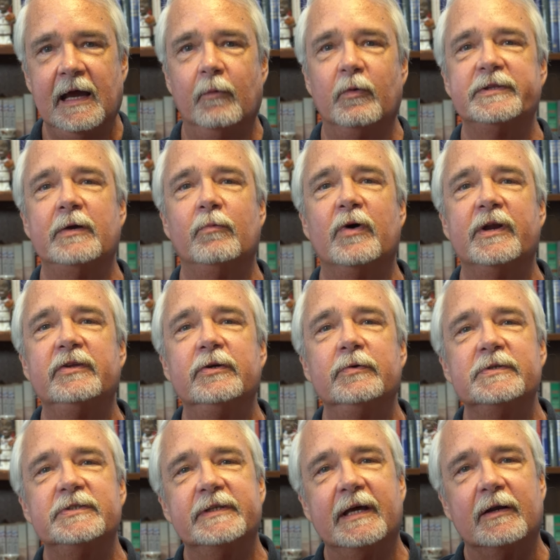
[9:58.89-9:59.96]
And what they want to
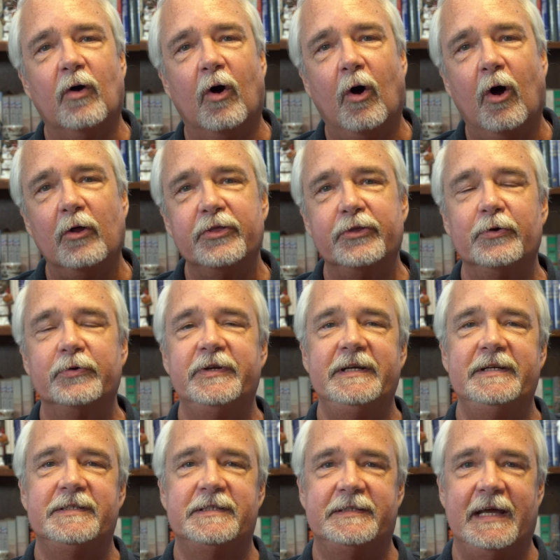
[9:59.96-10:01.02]
do is to get all
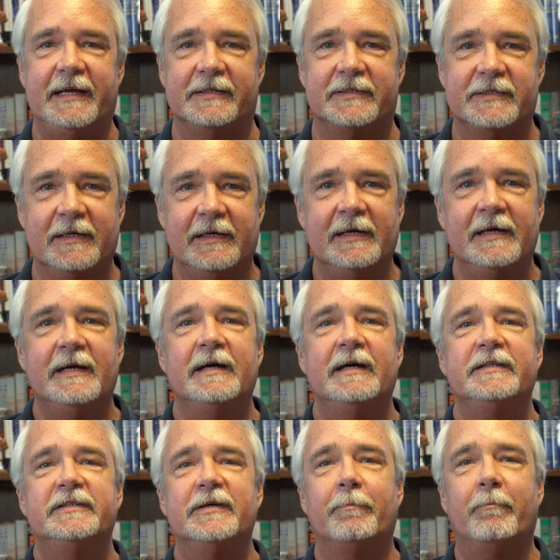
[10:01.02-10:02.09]
13 states
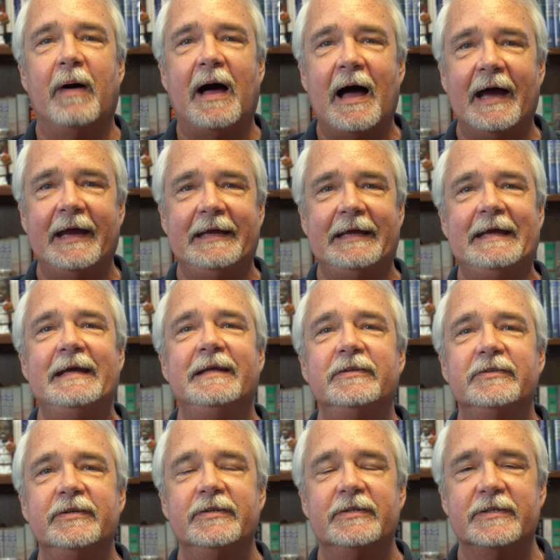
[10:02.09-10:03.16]
to buy into